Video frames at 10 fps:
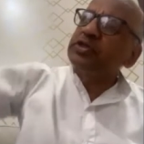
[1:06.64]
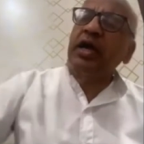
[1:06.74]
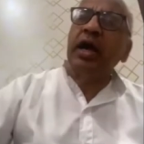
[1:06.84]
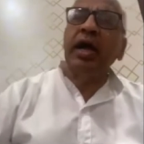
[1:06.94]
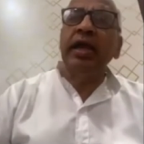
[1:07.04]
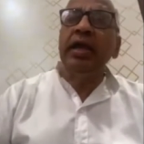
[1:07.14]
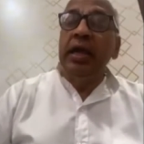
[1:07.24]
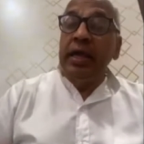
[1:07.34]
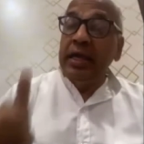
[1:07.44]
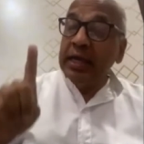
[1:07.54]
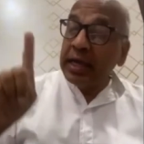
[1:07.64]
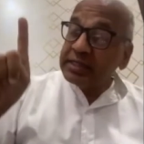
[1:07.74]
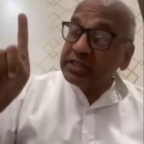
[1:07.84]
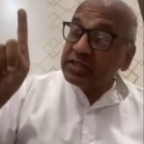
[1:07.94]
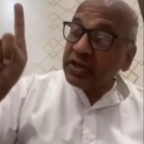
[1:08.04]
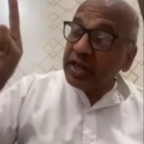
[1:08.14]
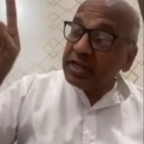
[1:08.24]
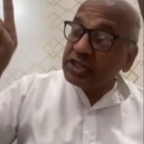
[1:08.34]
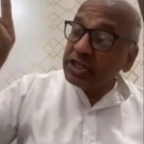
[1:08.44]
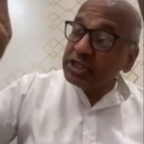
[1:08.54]
sky. He can
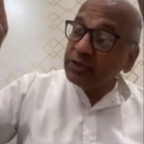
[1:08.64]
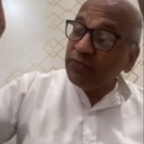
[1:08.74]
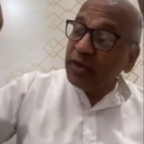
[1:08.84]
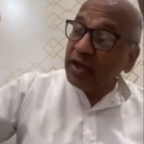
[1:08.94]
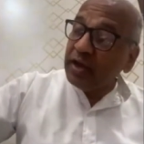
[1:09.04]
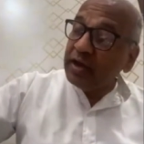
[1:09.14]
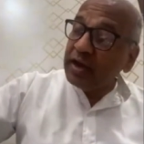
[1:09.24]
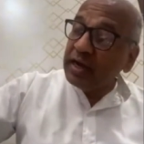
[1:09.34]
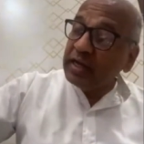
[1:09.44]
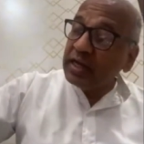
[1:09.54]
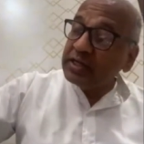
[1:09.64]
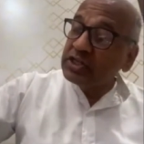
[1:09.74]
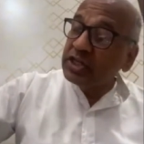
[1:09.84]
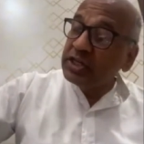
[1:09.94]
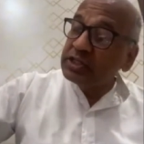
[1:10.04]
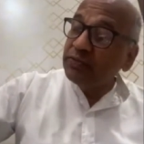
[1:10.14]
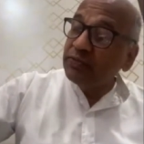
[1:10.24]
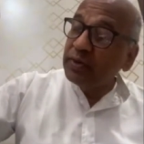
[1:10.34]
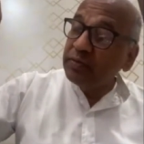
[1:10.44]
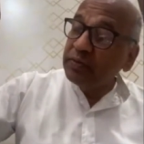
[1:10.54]
stretch his finger and touch his
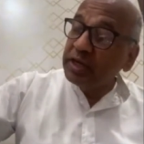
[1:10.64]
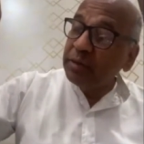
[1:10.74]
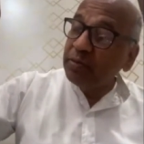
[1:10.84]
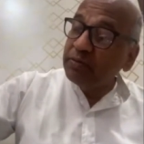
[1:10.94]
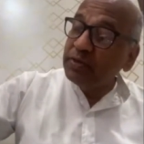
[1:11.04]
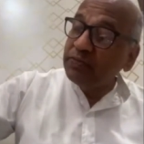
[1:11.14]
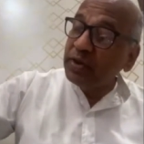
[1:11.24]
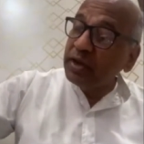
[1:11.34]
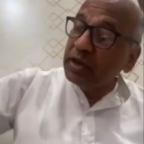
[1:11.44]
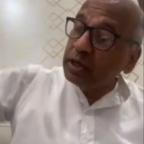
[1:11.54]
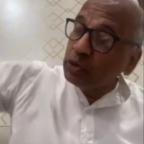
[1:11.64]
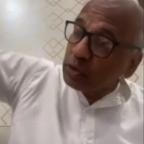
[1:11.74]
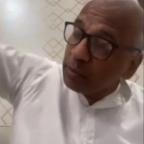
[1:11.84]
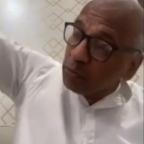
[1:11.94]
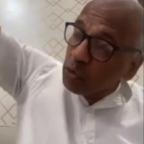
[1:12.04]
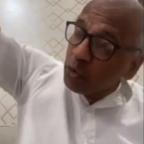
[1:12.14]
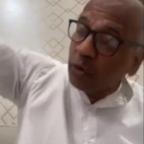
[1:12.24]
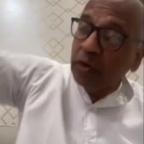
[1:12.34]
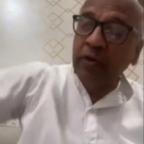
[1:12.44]
tip of the finger to the moon.